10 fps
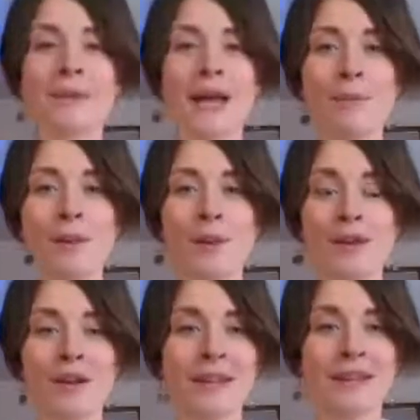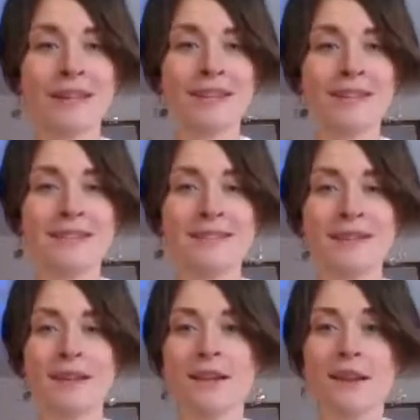Capricorn is
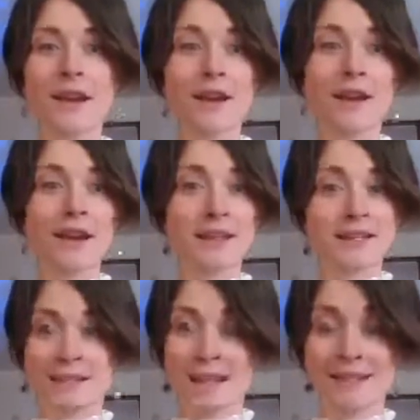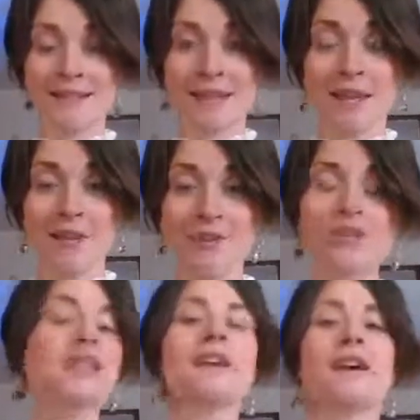an intense
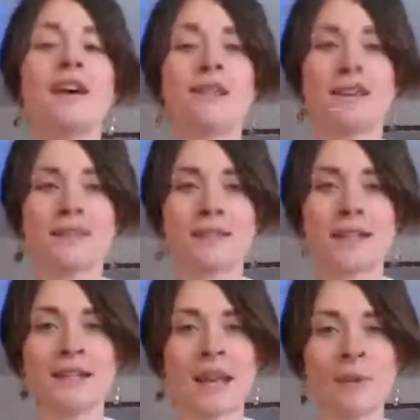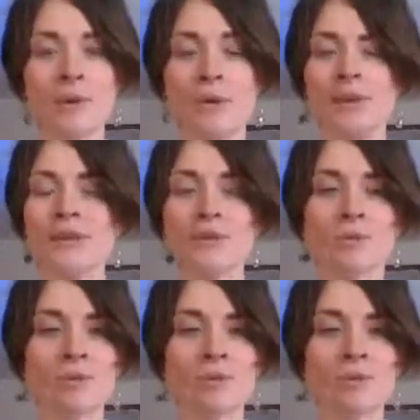energy. That said, Capricorn is a